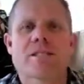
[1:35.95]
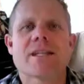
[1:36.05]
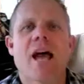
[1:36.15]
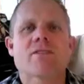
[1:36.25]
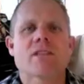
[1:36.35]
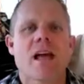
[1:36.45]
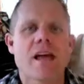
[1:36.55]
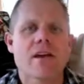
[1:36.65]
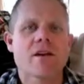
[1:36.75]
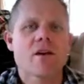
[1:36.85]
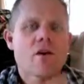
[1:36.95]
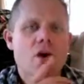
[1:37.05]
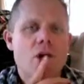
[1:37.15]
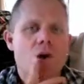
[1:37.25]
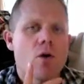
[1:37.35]
It sounds like
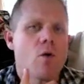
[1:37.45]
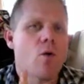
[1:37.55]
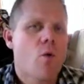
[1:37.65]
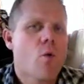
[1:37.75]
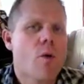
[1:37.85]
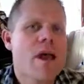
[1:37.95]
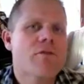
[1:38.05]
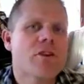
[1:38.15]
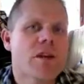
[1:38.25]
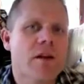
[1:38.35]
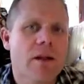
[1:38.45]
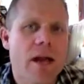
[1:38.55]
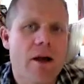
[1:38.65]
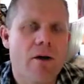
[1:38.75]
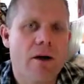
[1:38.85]
we've
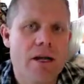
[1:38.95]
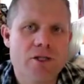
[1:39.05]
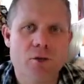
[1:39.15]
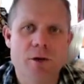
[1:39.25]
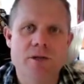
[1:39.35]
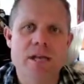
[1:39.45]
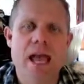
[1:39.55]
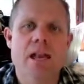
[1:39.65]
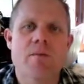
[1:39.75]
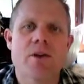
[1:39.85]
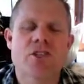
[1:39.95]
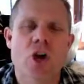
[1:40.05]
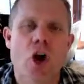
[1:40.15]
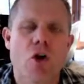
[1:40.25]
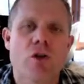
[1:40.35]
declared Israel's enemies
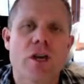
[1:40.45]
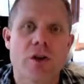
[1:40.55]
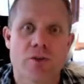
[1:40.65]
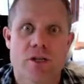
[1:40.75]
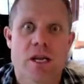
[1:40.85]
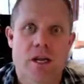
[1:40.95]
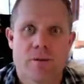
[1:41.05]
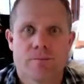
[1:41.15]
all guilty.